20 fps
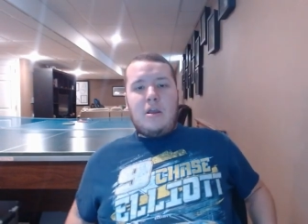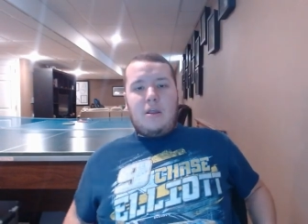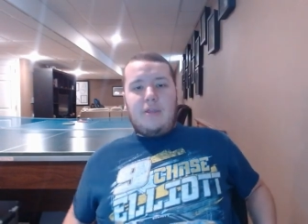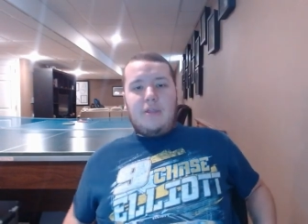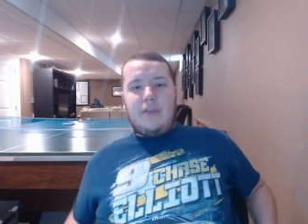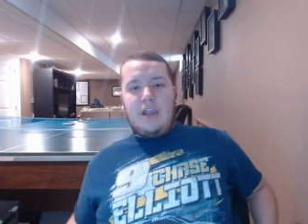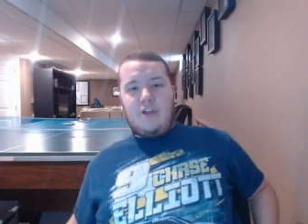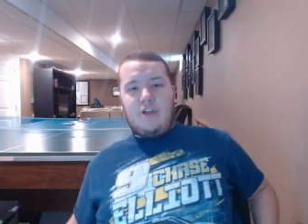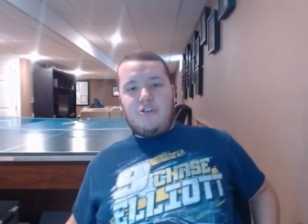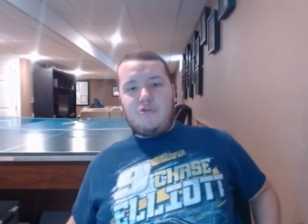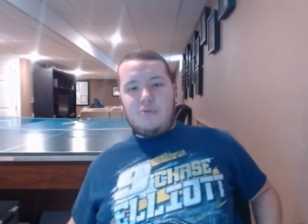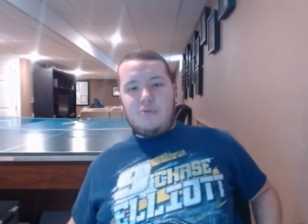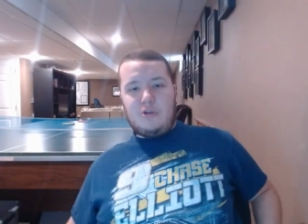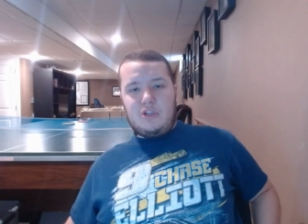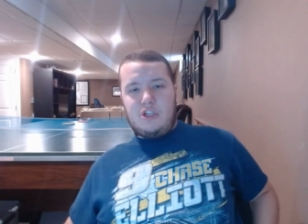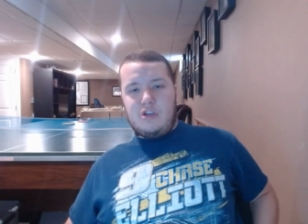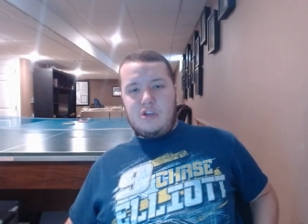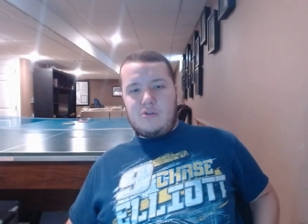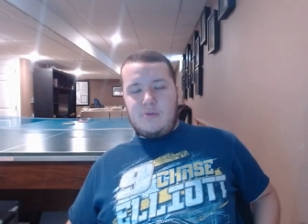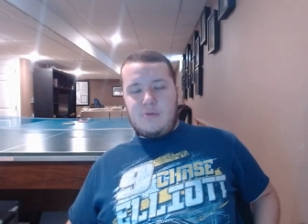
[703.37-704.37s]
that you're
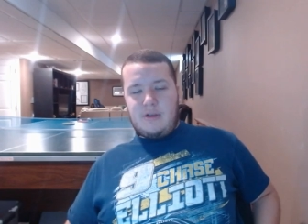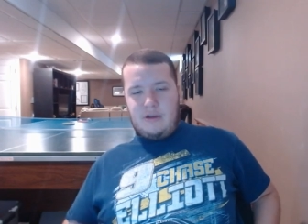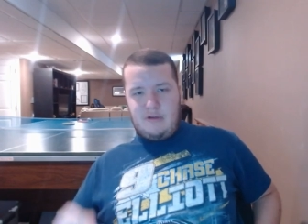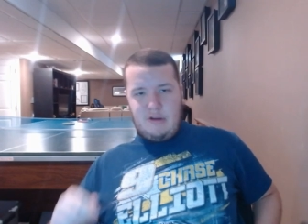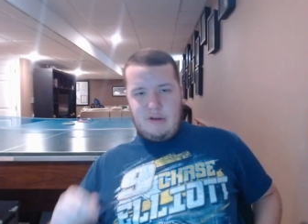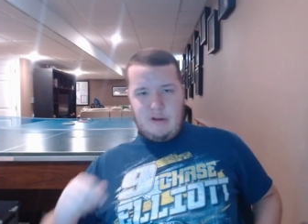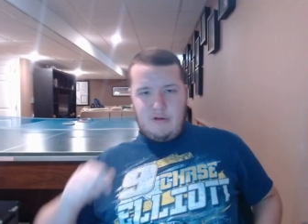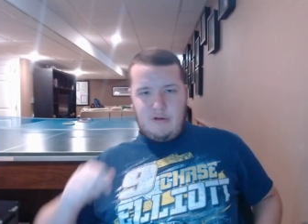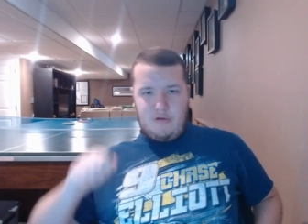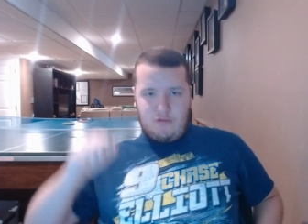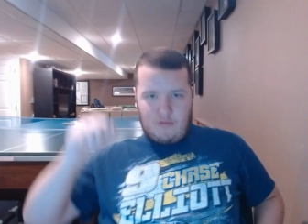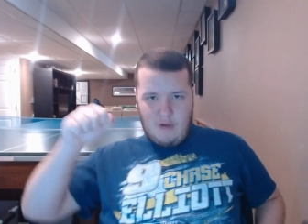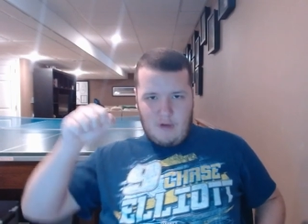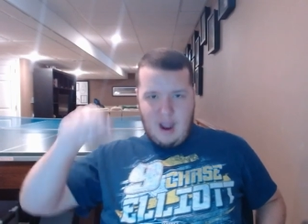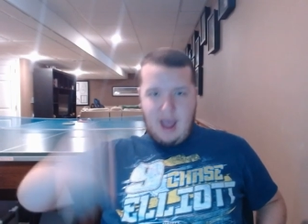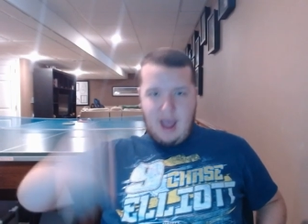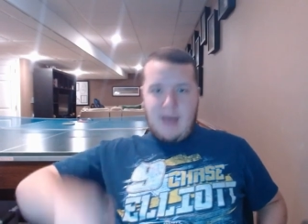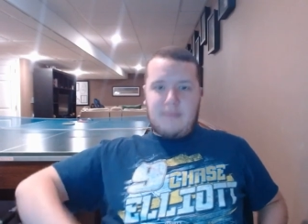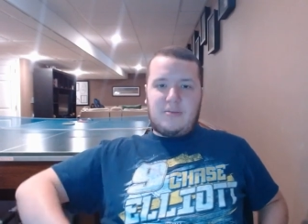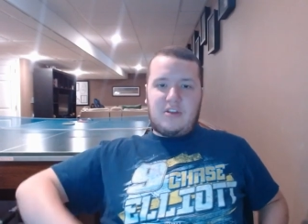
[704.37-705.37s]
supposed to use when when you
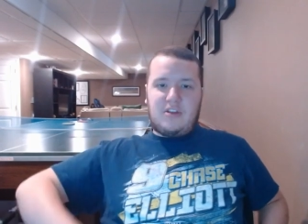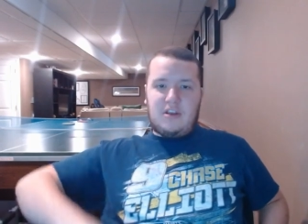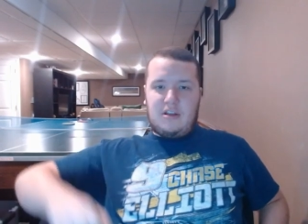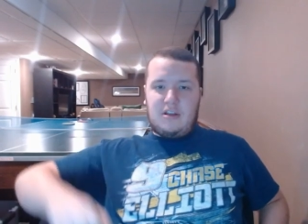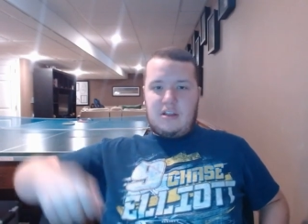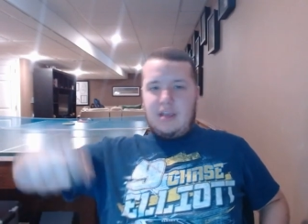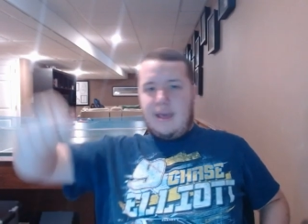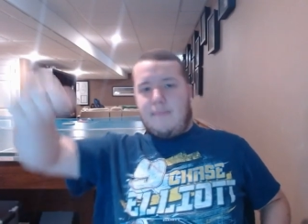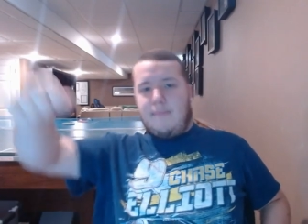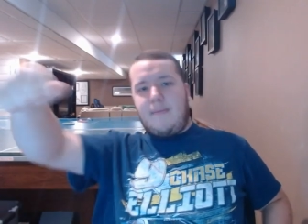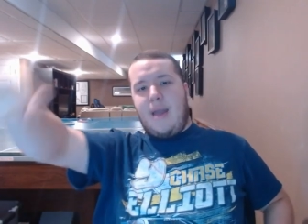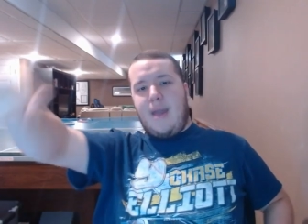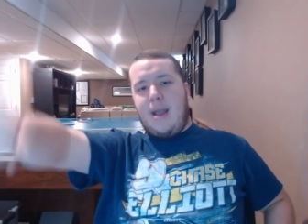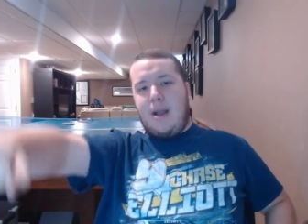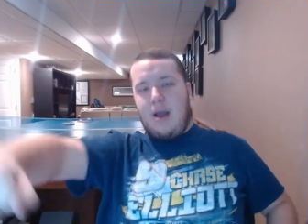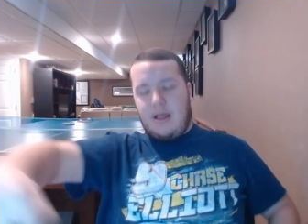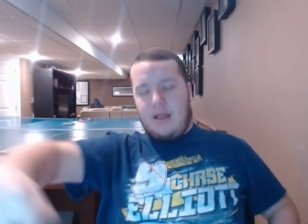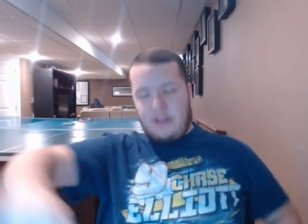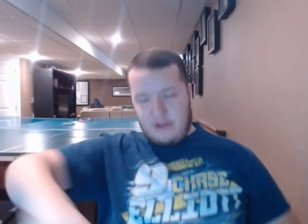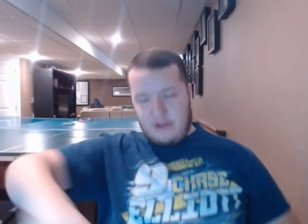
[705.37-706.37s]
grab to get
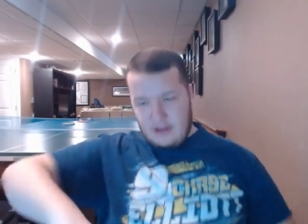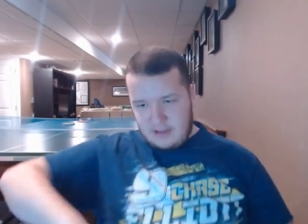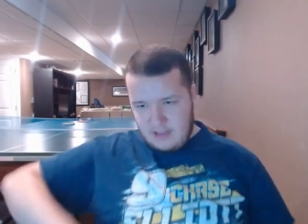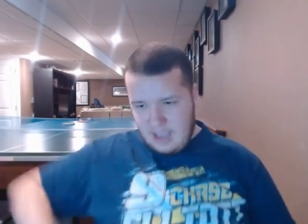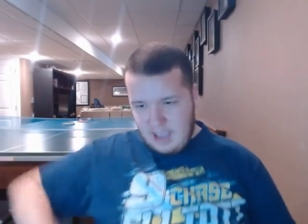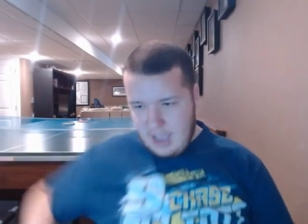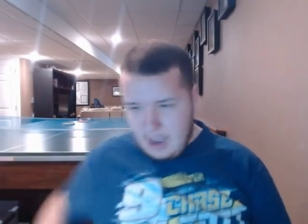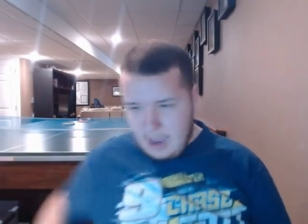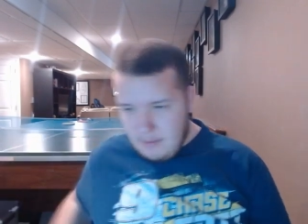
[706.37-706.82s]
back on the jet ski.